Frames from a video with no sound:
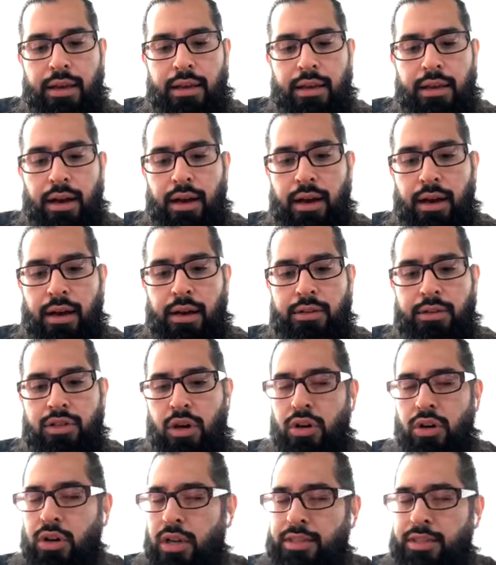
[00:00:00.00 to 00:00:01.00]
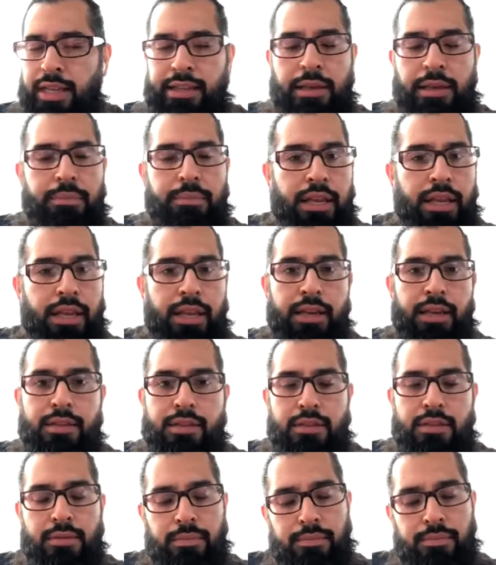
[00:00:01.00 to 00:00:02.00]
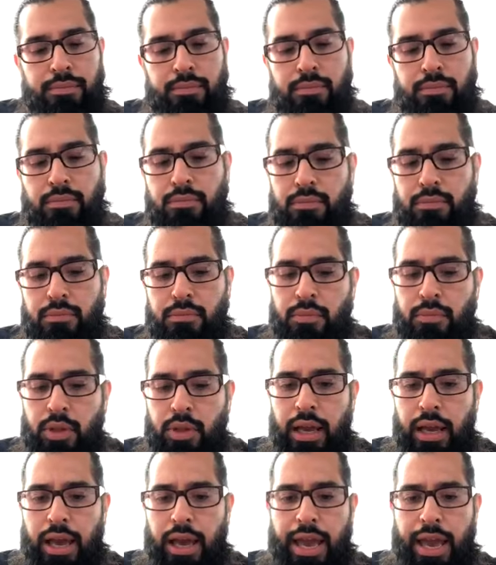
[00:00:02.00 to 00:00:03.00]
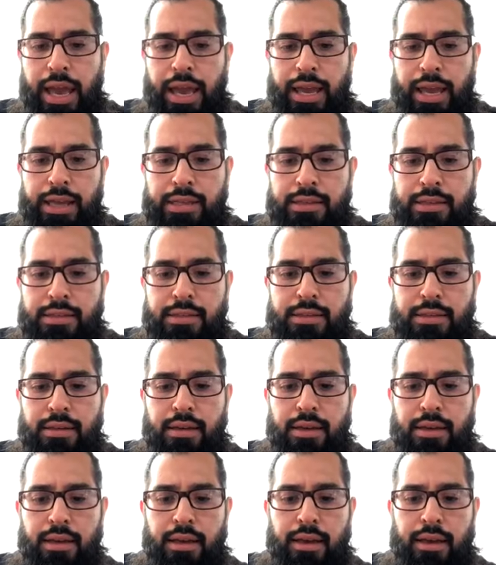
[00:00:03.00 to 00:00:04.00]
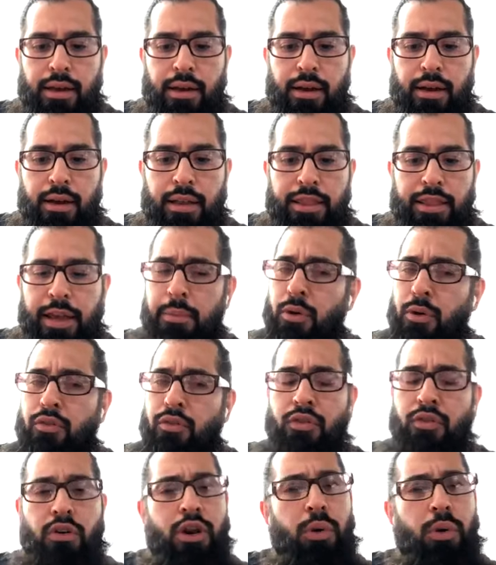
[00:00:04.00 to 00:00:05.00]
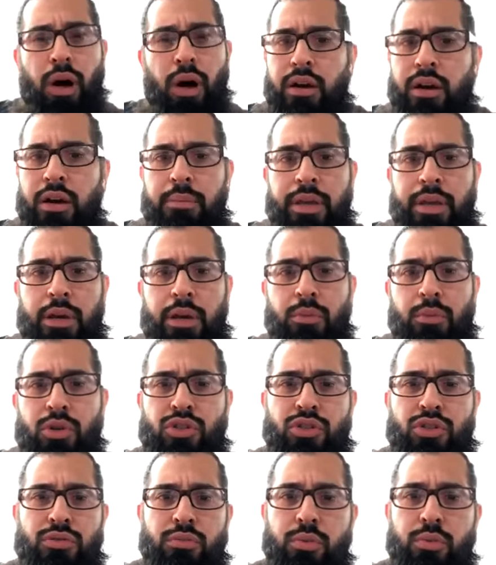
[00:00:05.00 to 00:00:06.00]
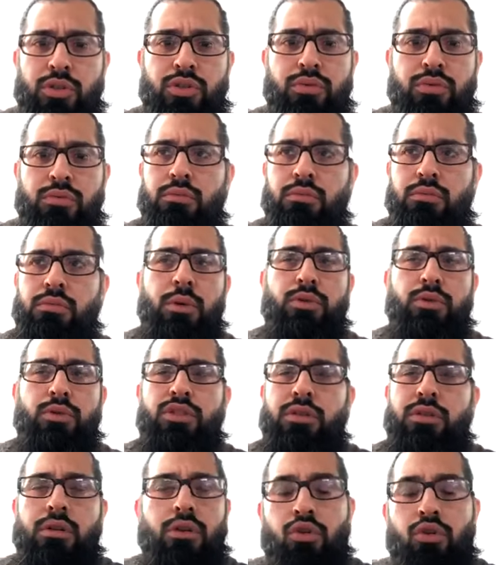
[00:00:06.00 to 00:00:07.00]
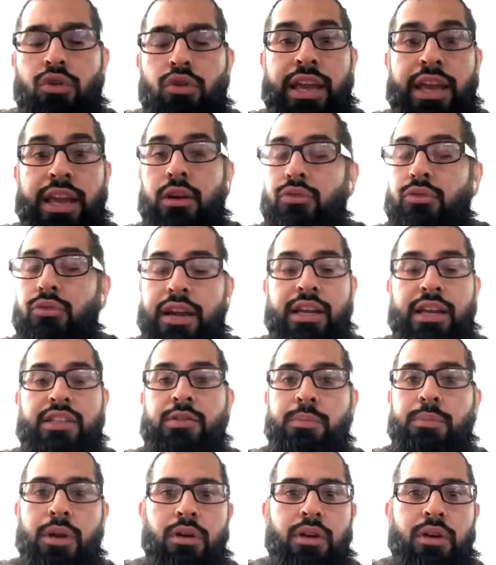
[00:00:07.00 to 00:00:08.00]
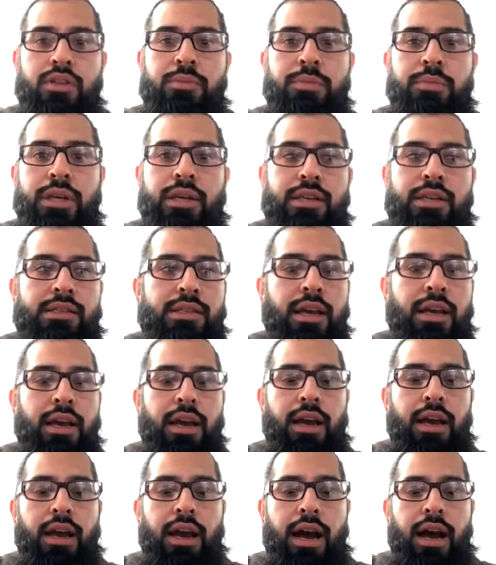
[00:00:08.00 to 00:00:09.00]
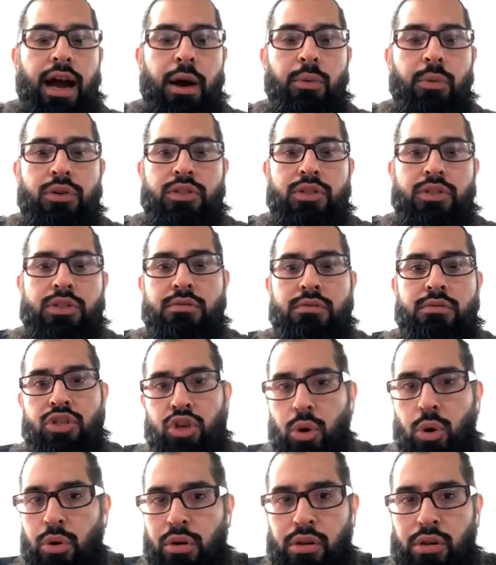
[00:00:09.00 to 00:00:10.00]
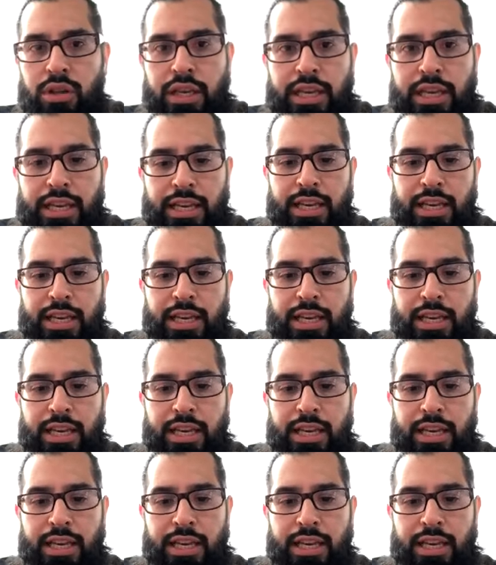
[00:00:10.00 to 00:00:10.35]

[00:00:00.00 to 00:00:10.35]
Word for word: uh, started attending meetings, and they were very welcoming, which which it was great great experience because I was totally